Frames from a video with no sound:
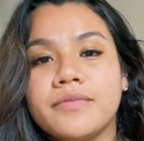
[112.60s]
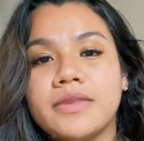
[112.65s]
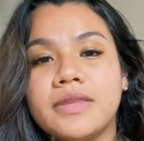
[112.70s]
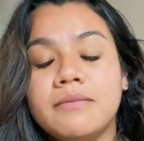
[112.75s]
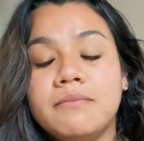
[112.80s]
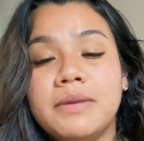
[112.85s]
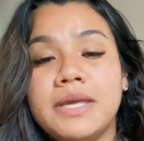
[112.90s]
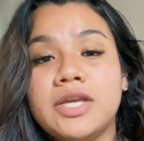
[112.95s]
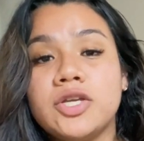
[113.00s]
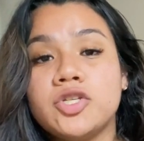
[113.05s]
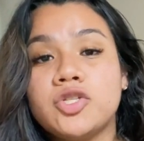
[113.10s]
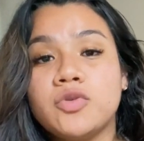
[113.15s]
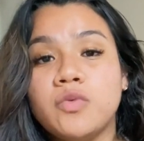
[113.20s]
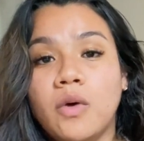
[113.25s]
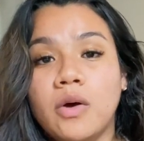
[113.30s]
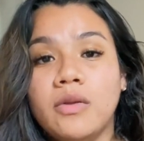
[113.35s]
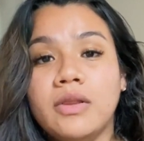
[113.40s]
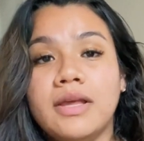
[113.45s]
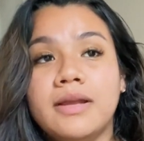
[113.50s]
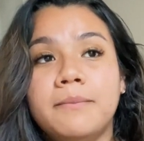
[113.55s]
being
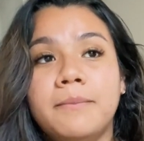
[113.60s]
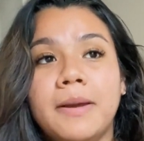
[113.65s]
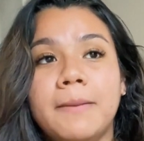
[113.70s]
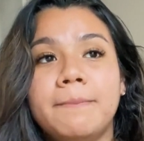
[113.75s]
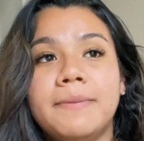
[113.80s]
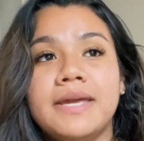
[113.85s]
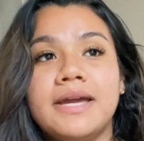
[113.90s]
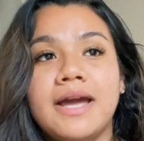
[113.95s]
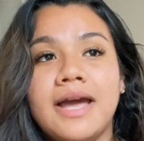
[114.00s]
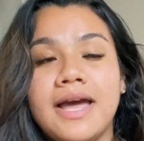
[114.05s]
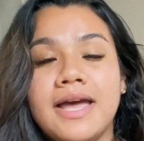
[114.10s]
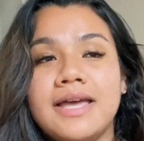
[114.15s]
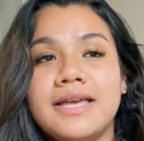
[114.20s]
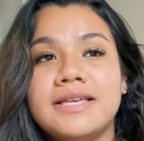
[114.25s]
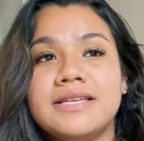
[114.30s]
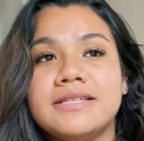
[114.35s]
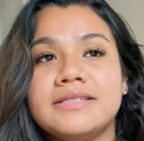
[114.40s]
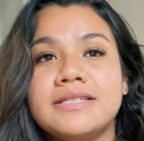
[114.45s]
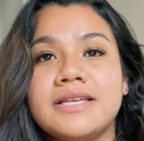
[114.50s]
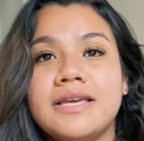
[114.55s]
swollen. But
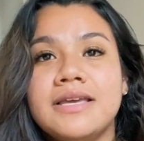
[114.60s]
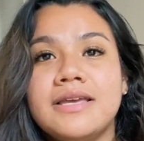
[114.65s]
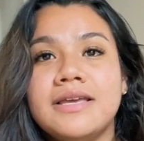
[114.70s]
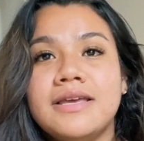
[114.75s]
because